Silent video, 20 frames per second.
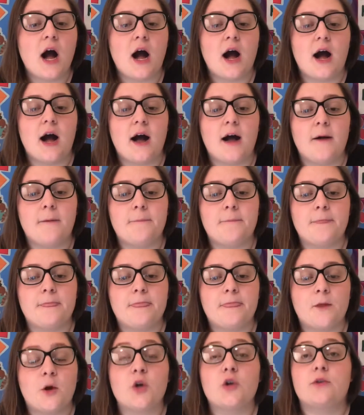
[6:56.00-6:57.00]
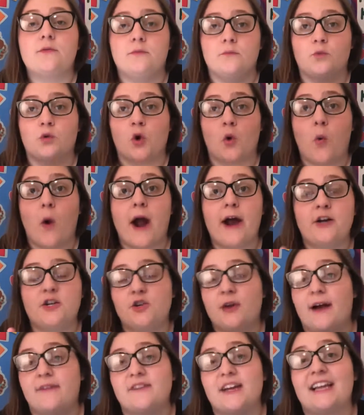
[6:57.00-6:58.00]
or required. You
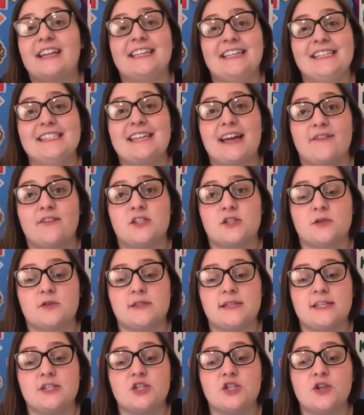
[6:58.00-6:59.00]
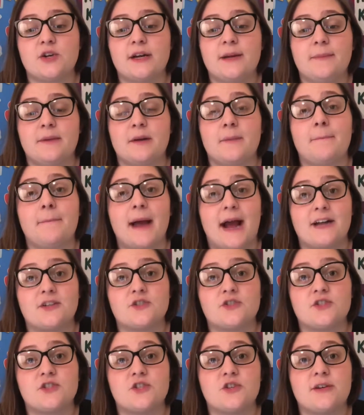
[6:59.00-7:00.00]
have to at least have associate's degree, but a
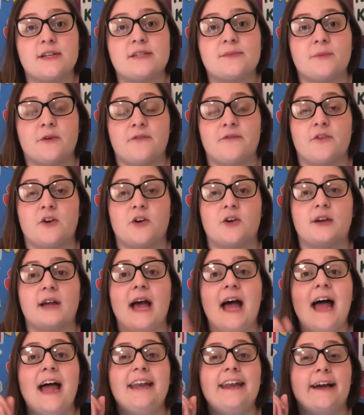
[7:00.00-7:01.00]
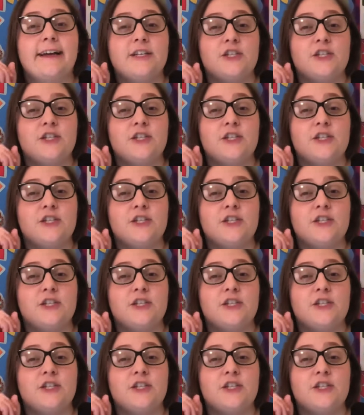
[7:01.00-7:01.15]
bachelor's degree is preferred. Now I